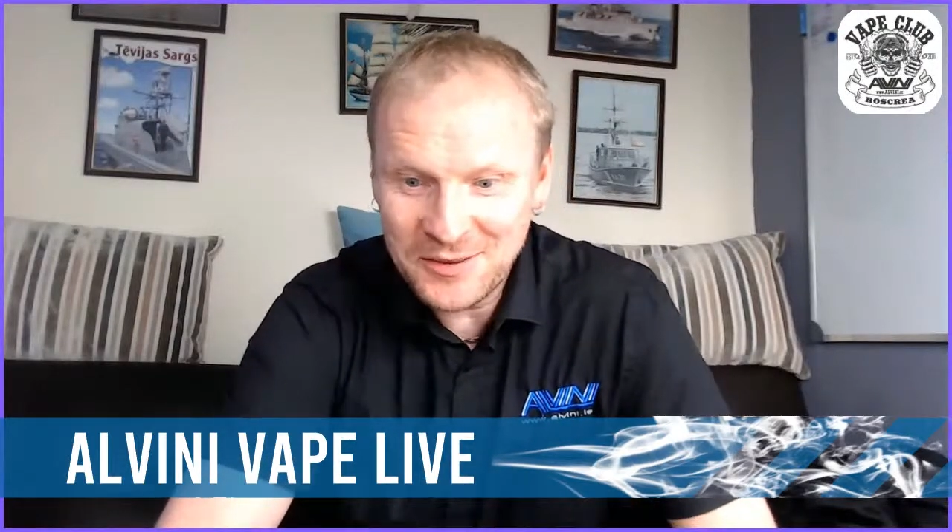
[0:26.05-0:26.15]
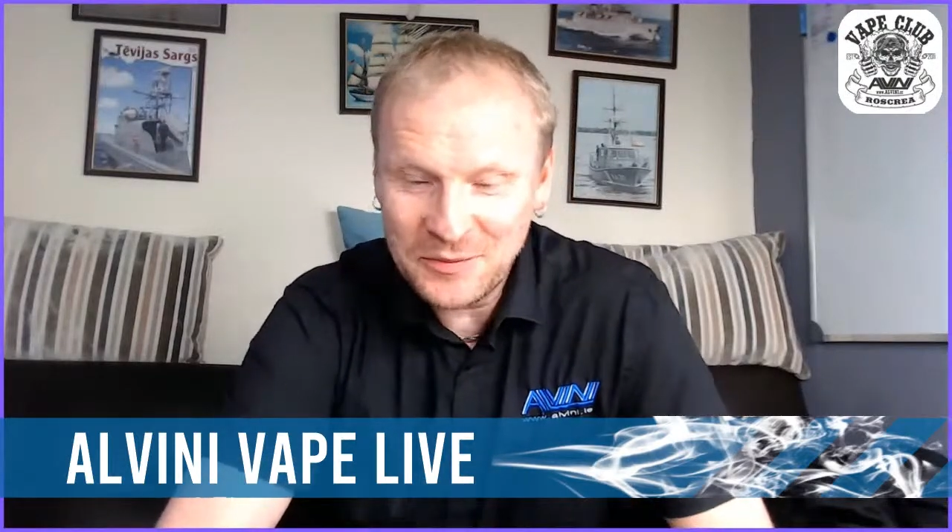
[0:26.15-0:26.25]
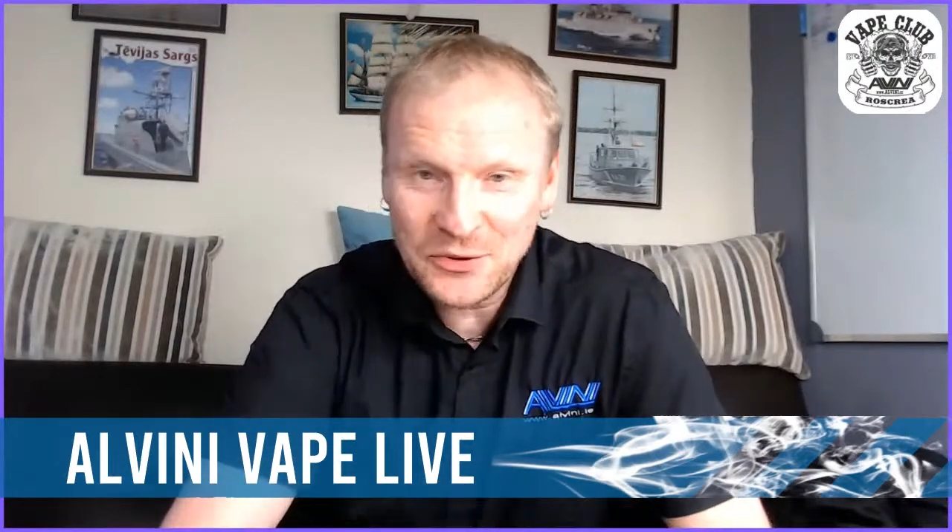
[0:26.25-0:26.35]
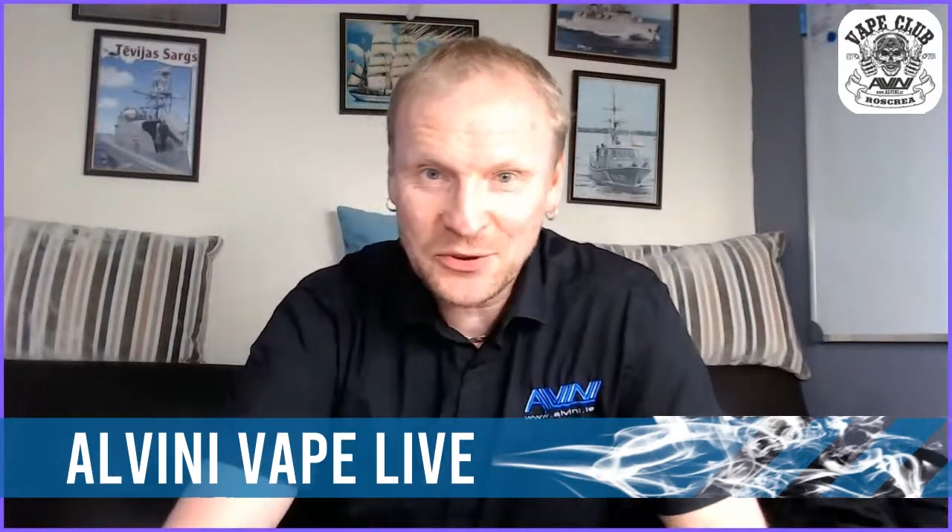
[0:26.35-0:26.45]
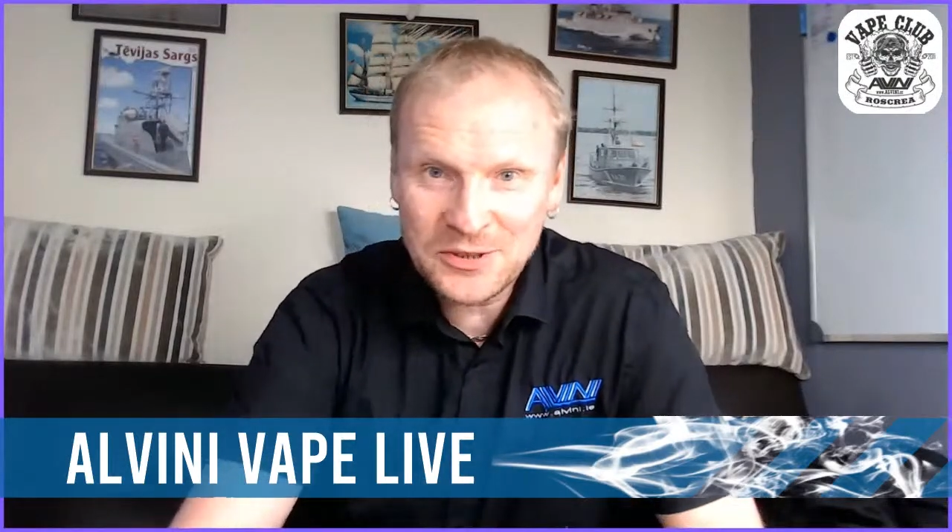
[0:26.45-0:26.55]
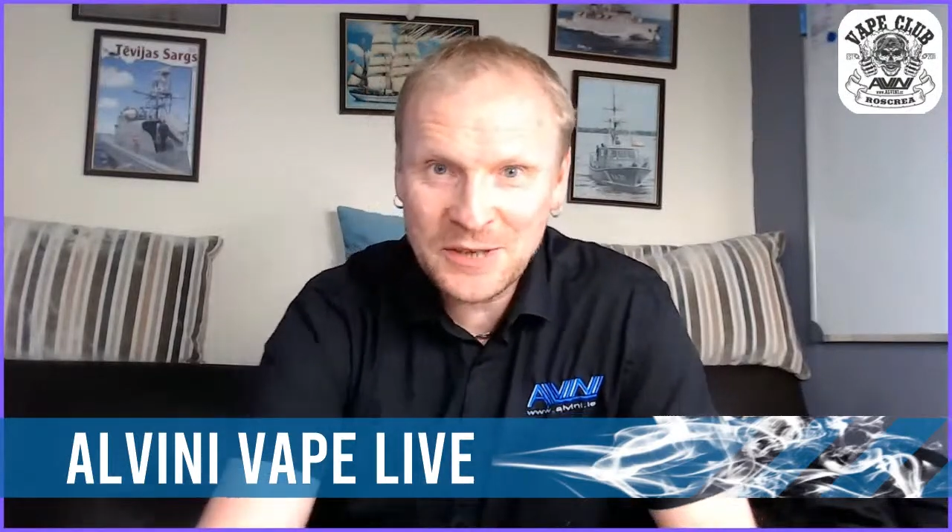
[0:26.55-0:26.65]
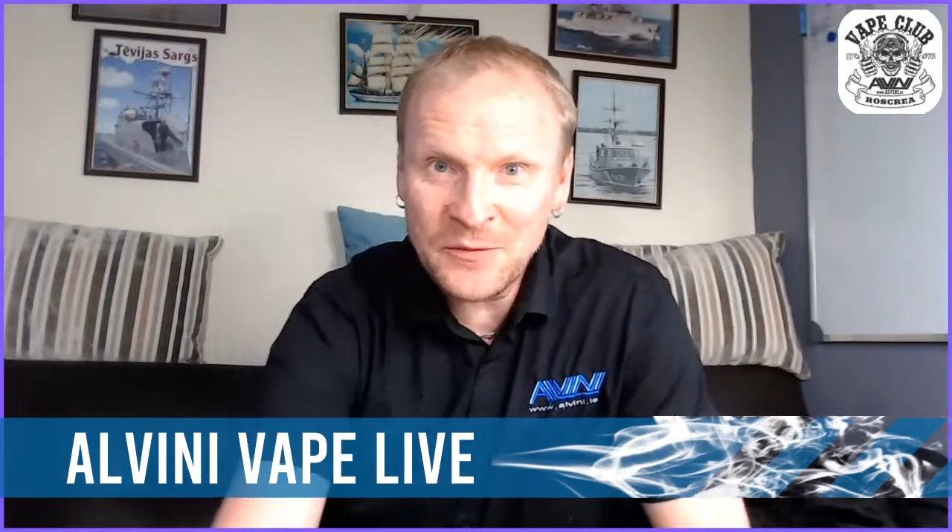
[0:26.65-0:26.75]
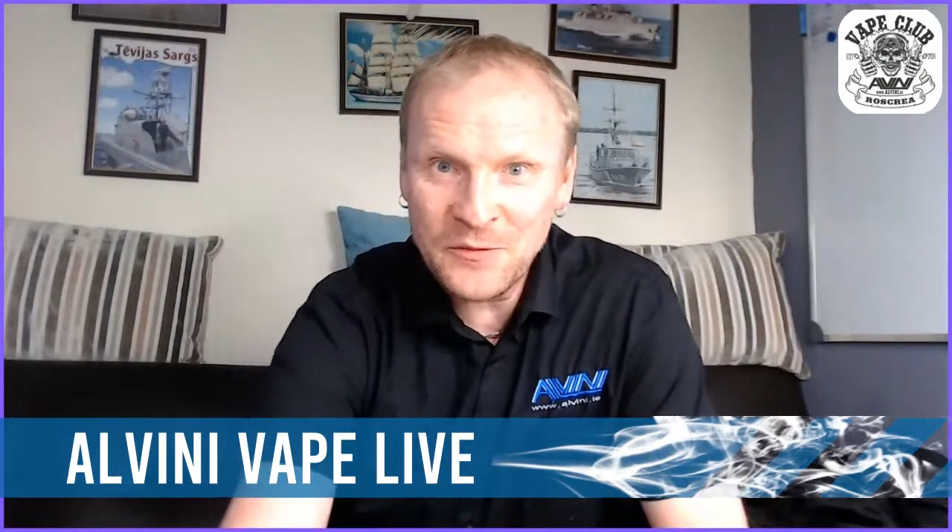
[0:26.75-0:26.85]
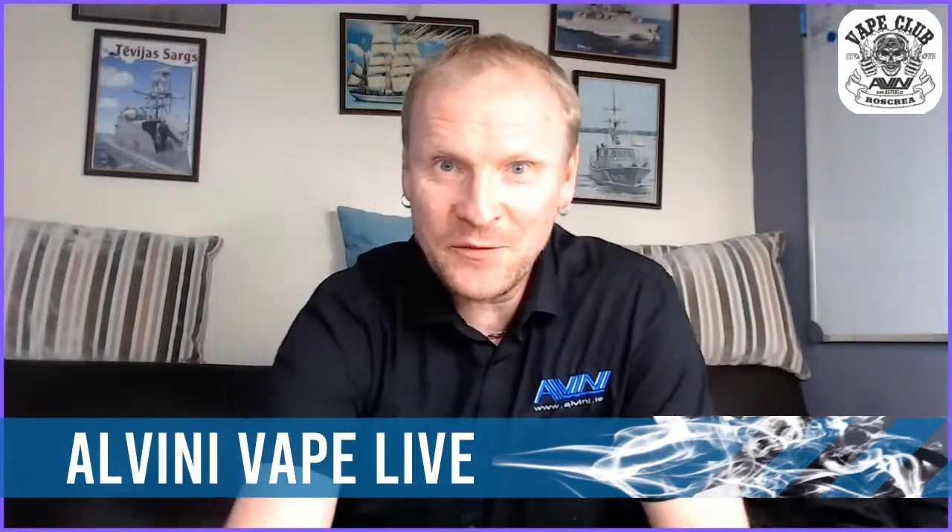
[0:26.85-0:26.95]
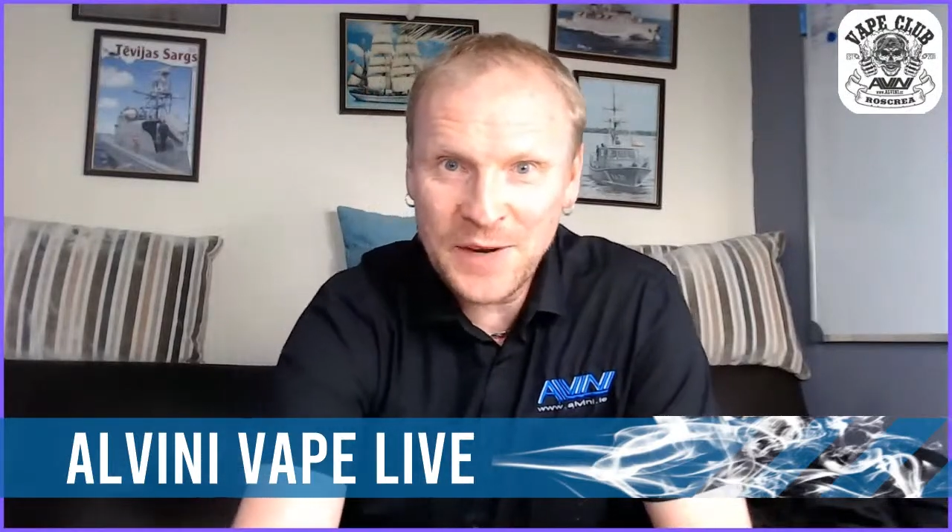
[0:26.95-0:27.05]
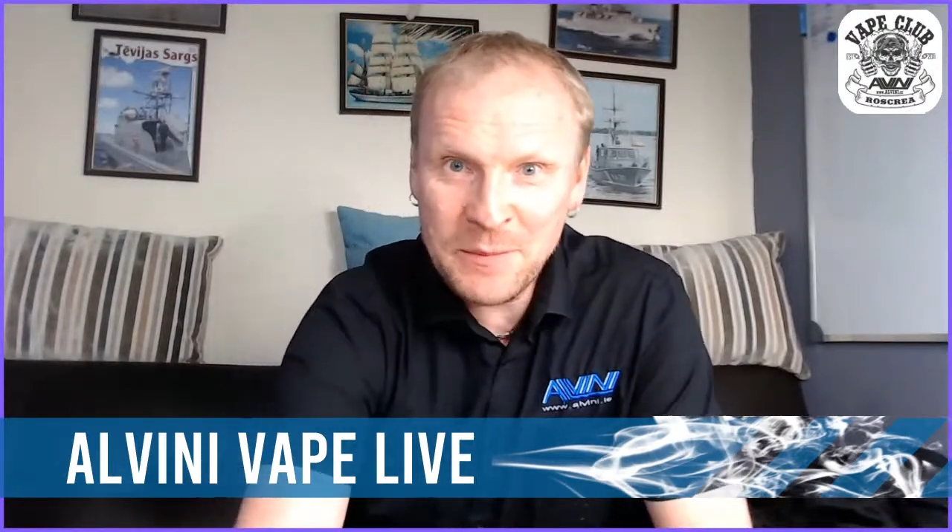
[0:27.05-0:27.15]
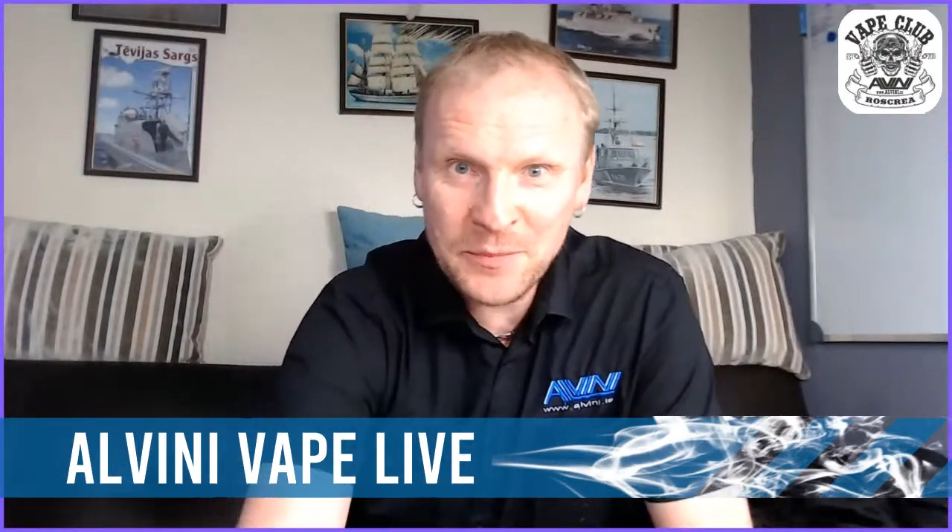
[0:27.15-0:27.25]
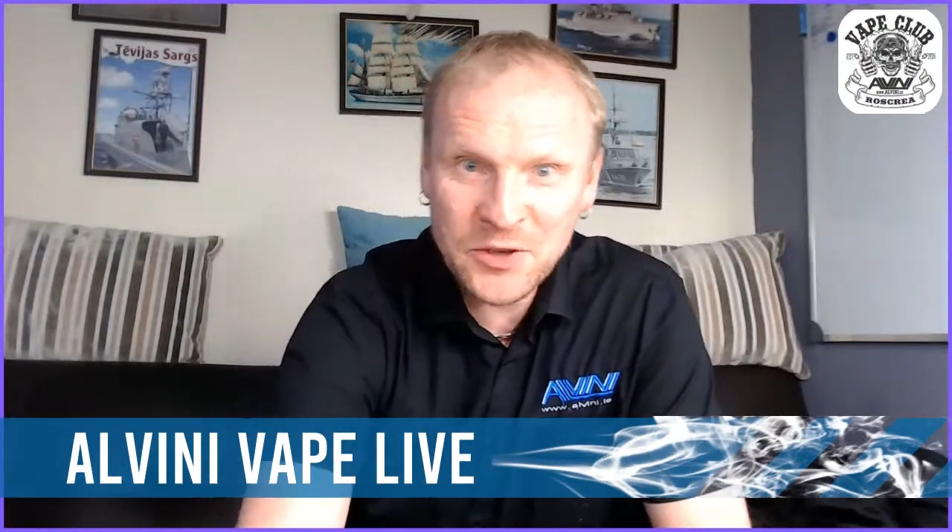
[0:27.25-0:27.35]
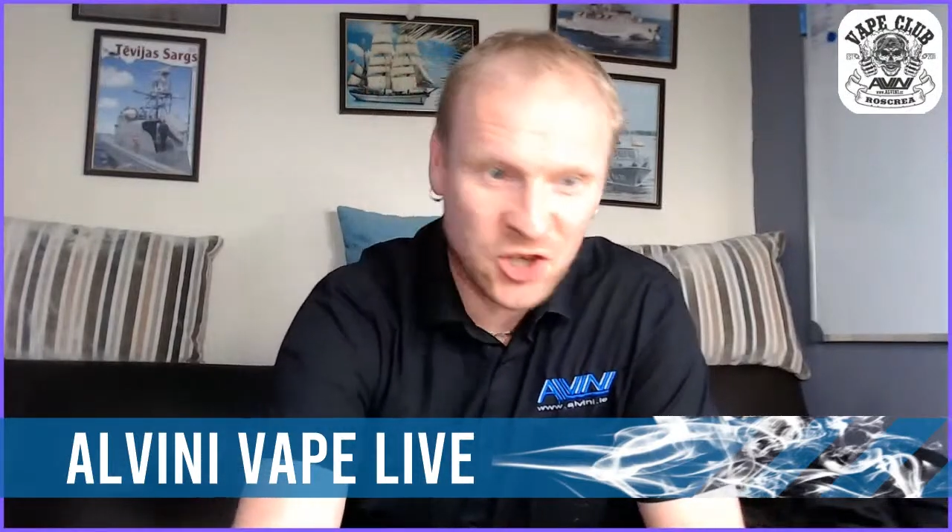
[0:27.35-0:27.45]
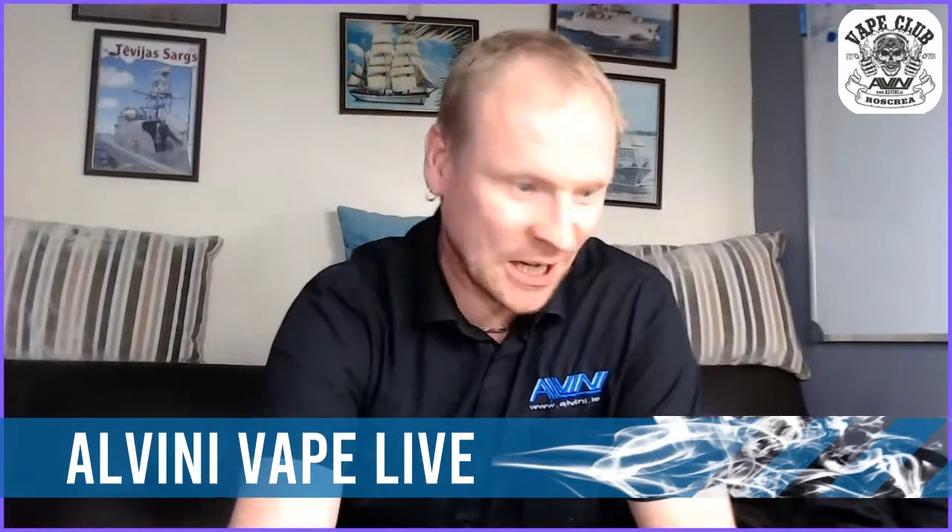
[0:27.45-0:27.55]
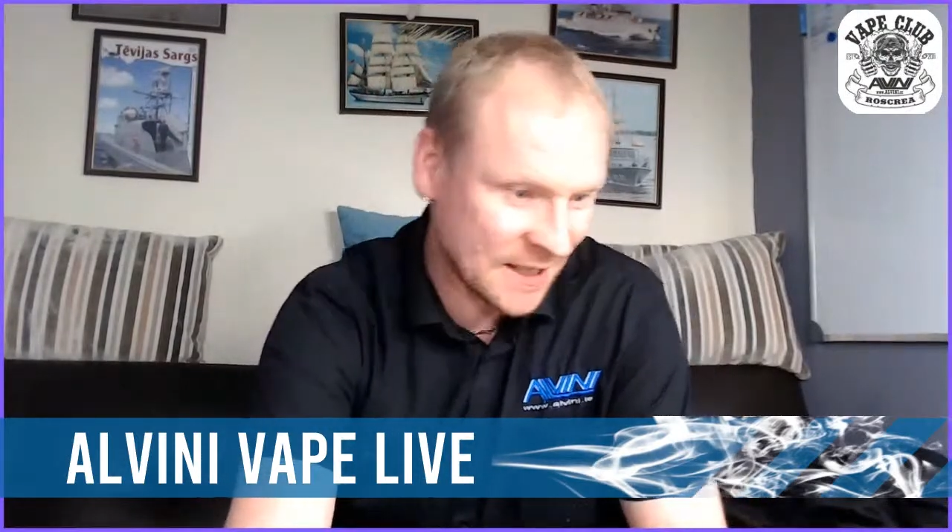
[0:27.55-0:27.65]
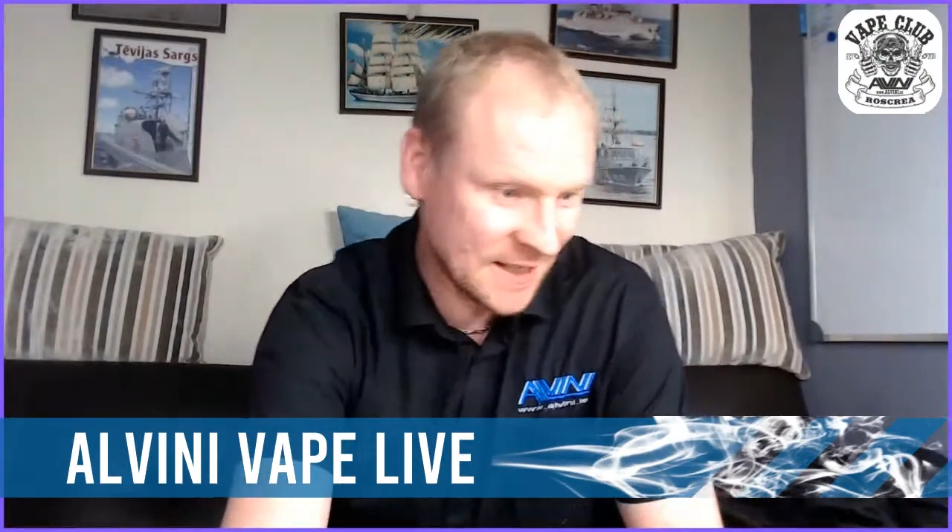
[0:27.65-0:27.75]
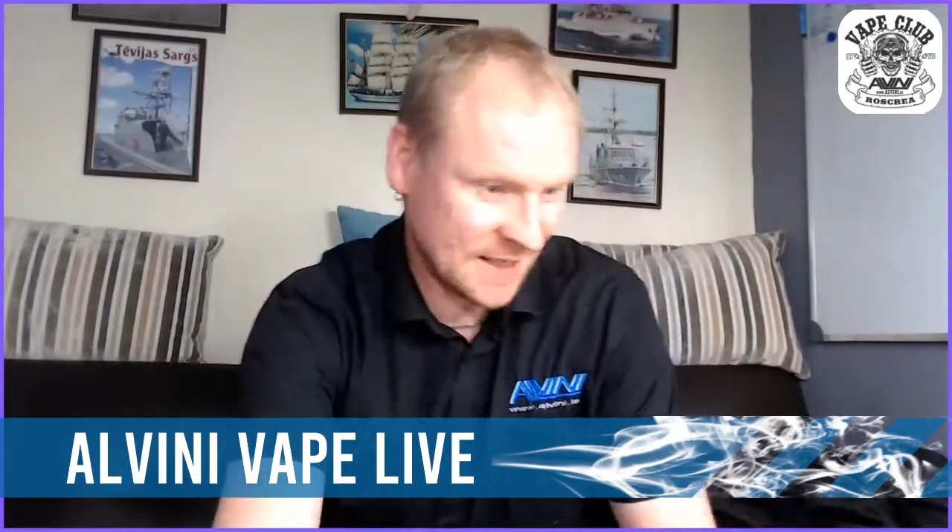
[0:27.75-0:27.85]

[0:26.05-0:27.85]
for some vape chat